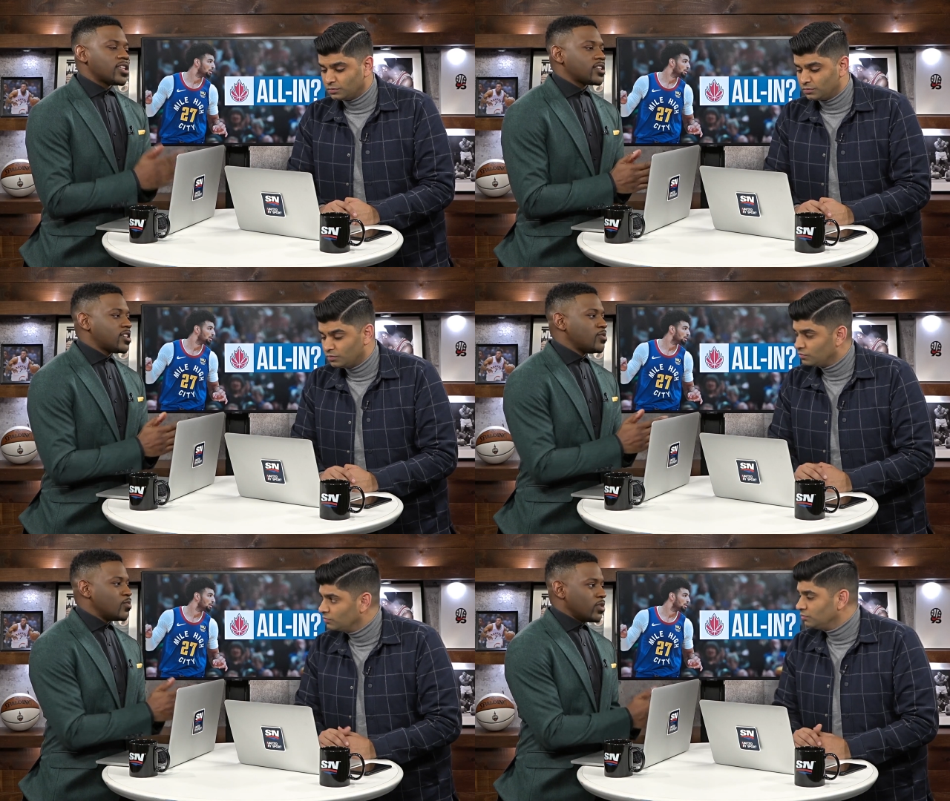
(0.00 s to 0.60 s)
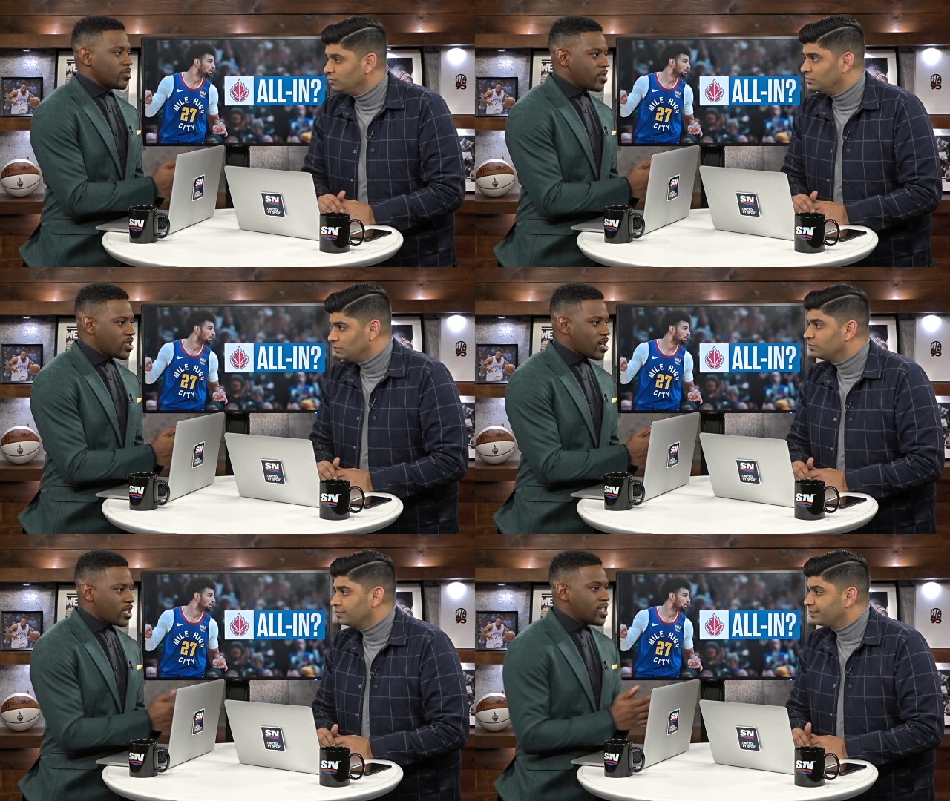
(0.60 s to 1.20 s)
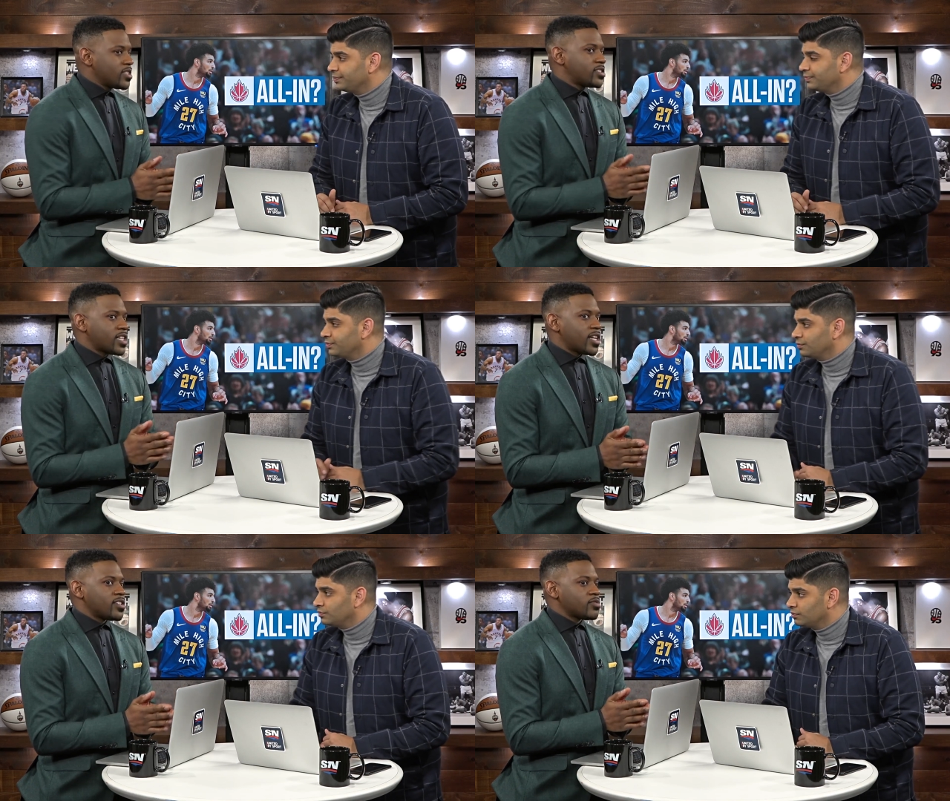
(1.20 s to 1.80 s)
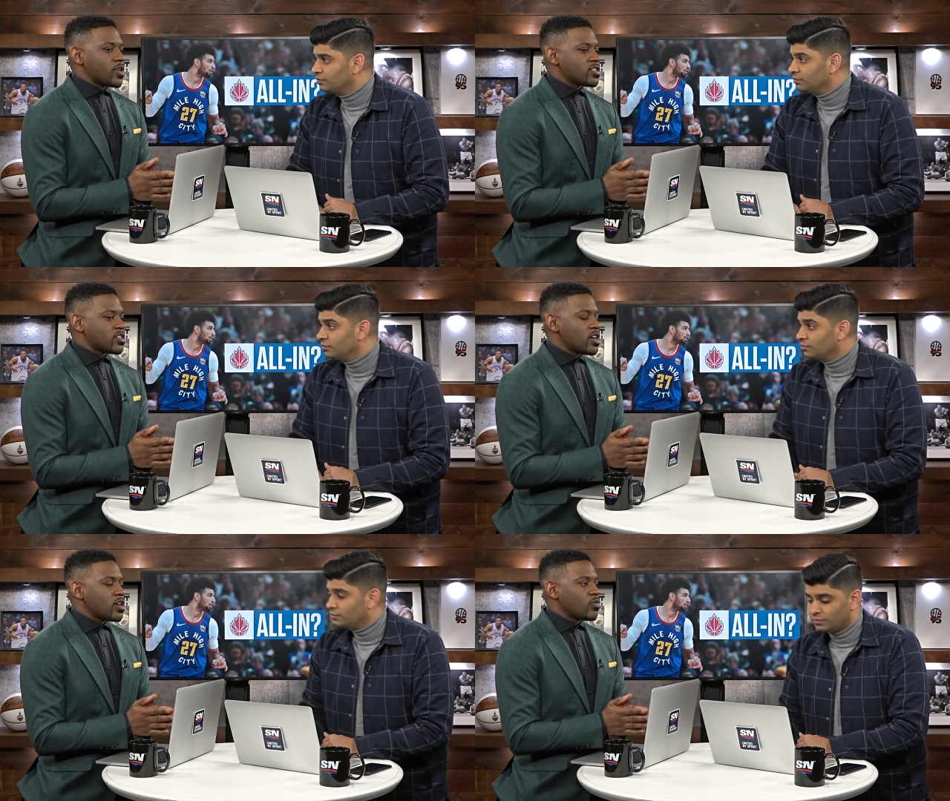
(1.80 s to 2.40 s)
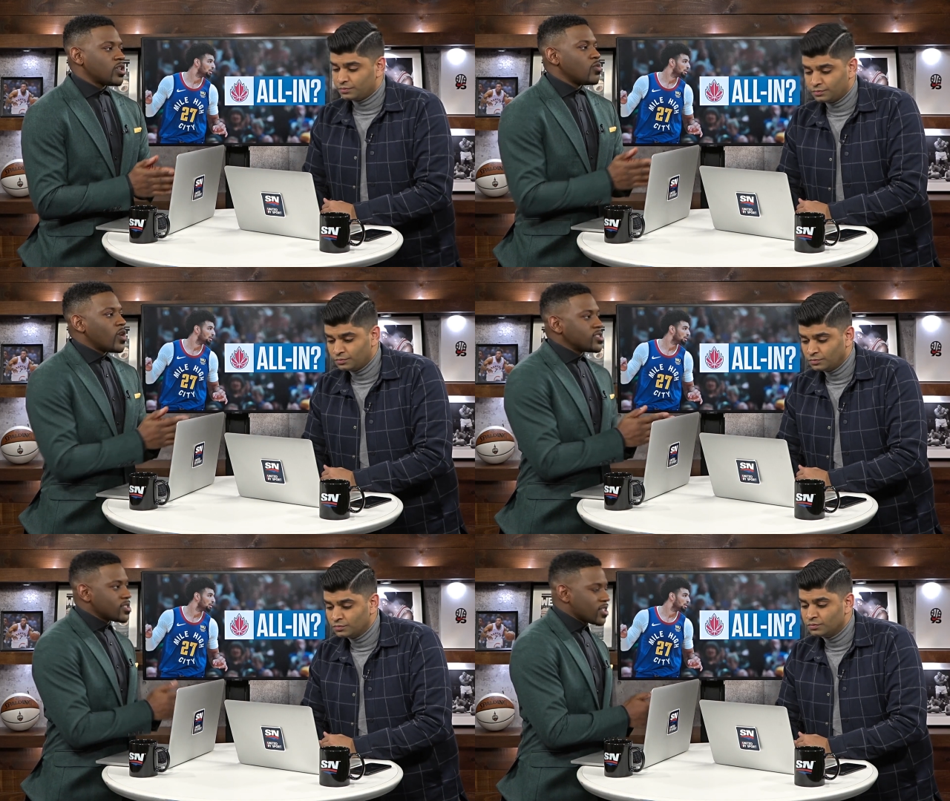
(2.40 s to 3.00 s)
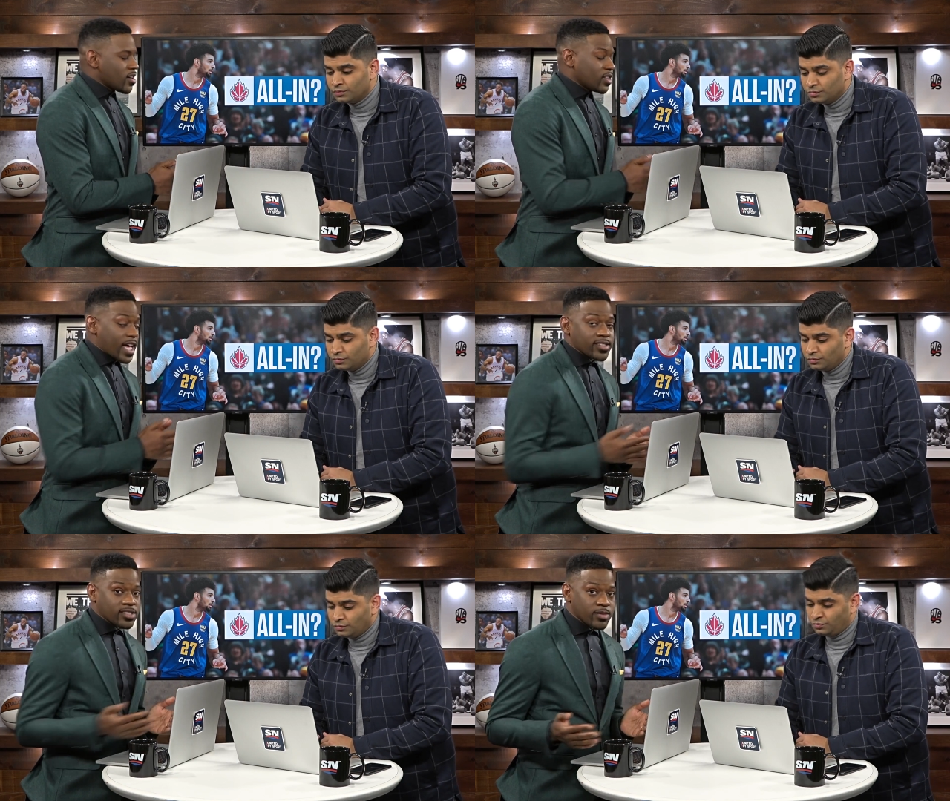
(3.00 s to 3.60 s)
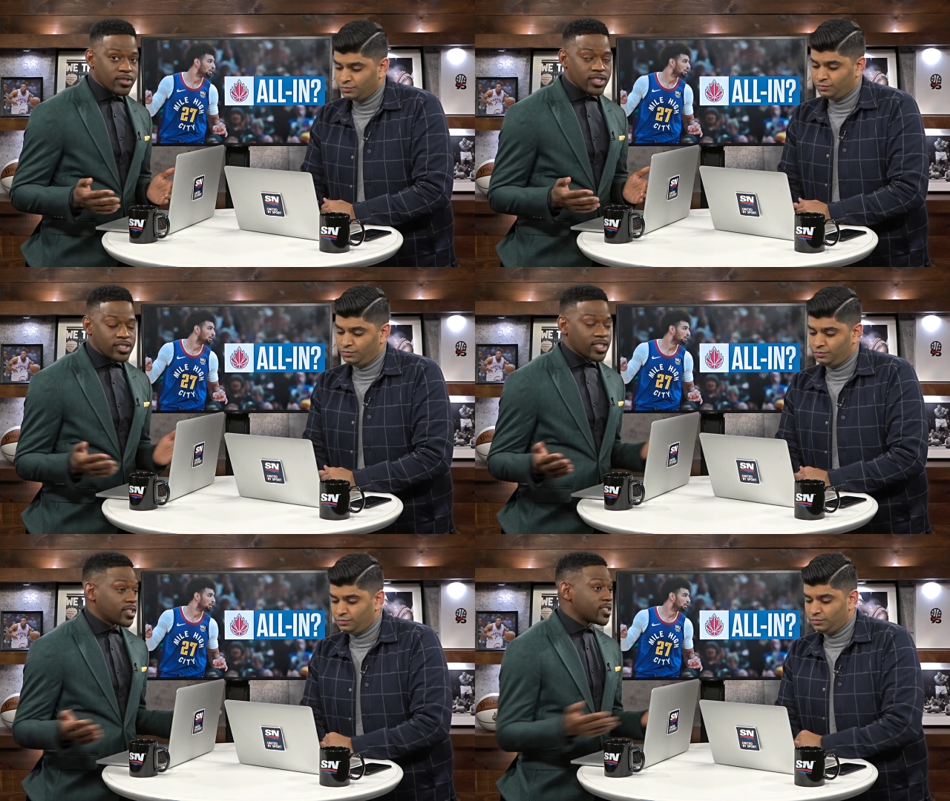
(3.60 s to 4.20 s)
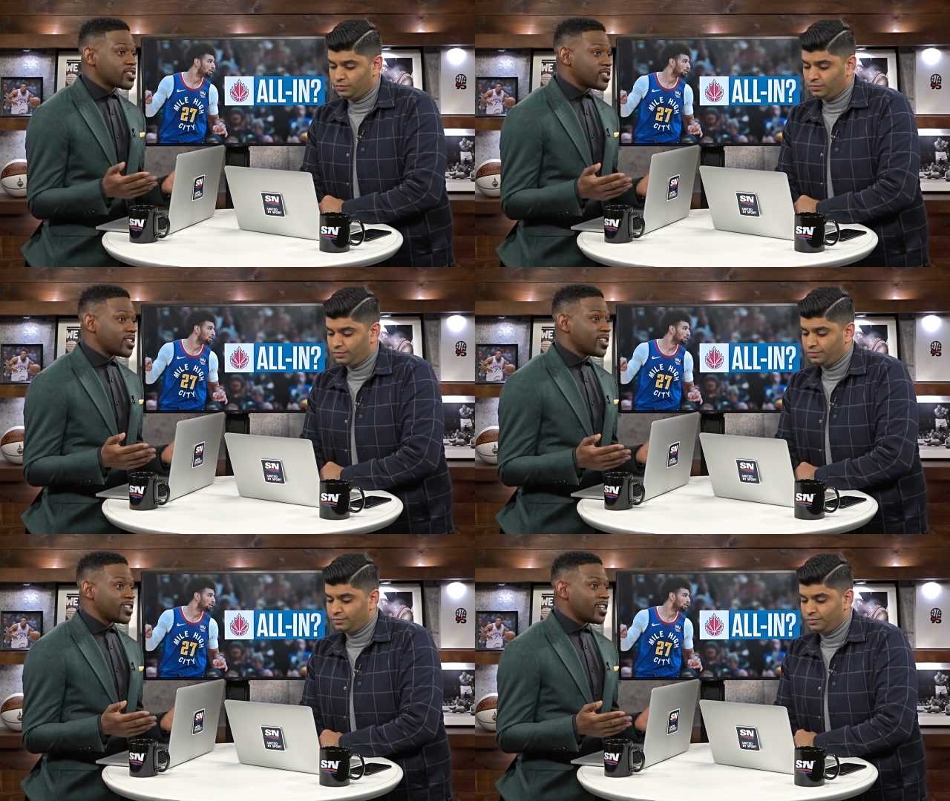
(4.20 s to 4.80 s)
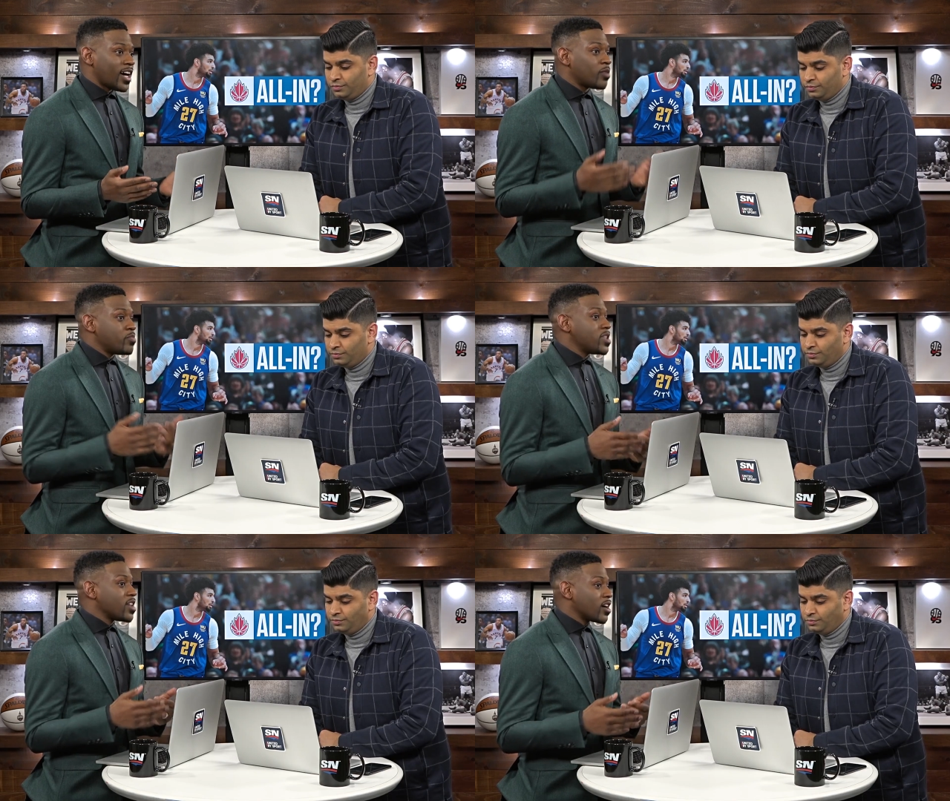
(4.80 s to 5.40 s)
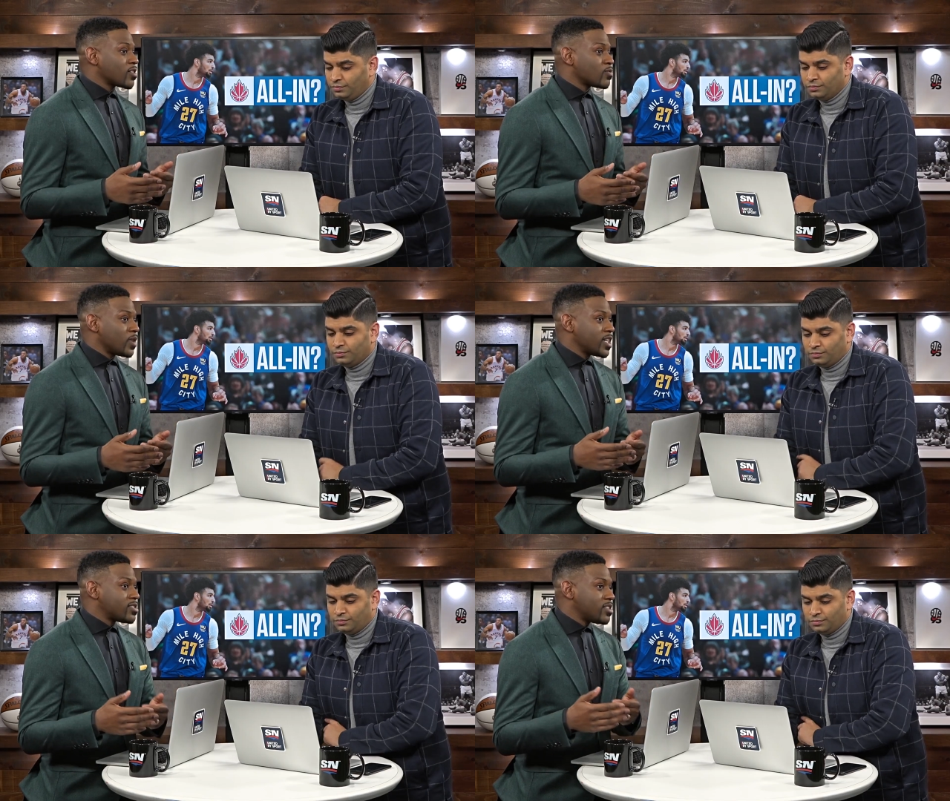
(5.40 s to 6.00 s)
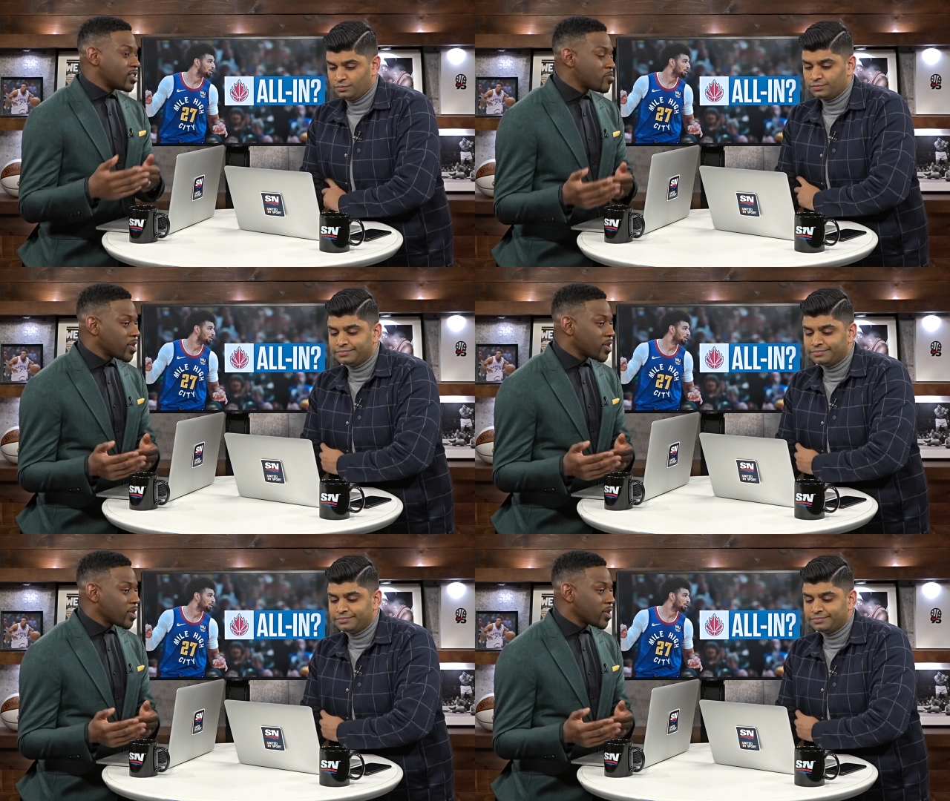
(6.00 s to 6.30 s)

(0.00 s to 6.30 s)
Speaker 1: I think he will be there. He has said as much when he wasn't there last summer. He said, listen, I'll be there when it's the